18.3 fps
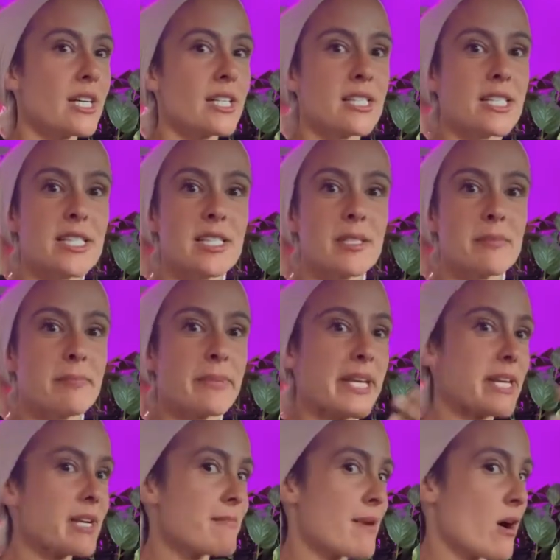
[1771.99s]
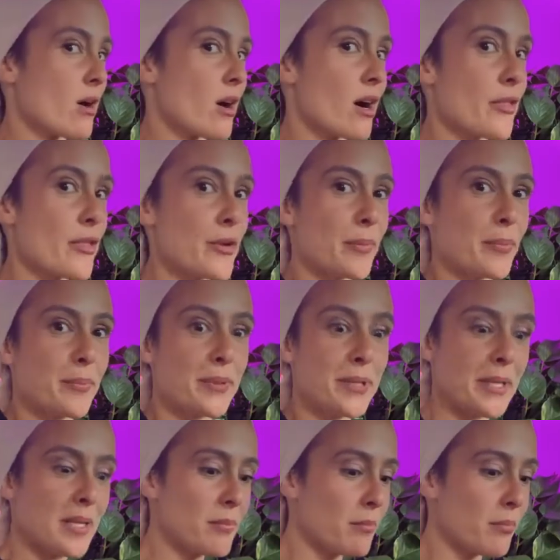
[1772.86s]
speak about other
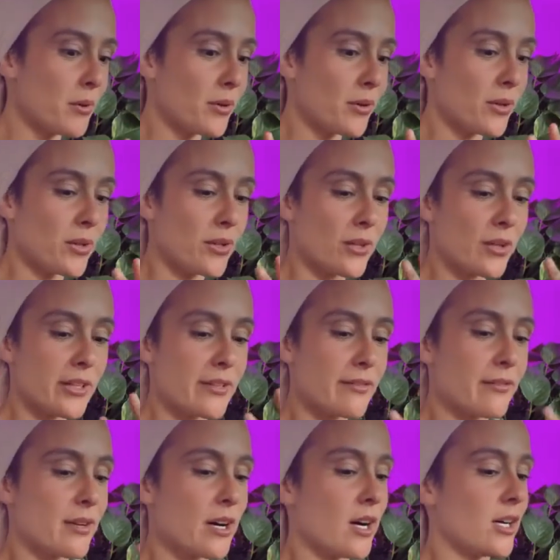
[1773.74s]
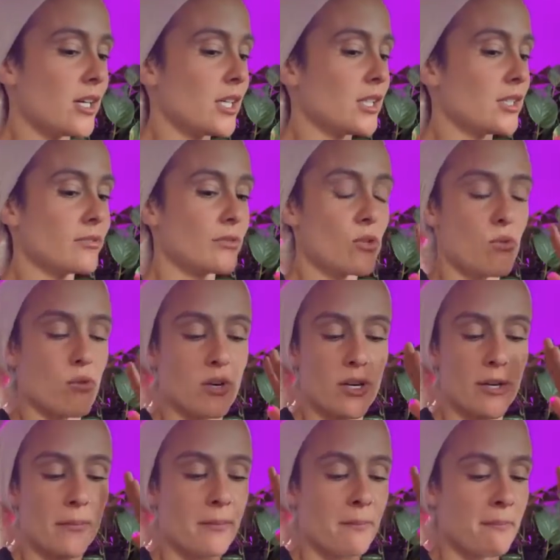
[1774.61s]
people involved
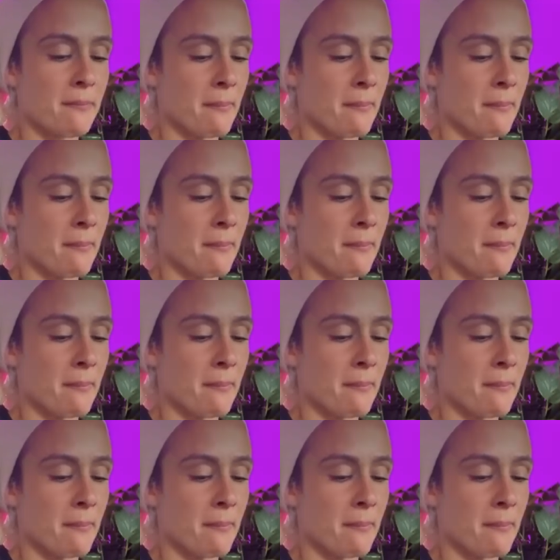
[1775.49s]
or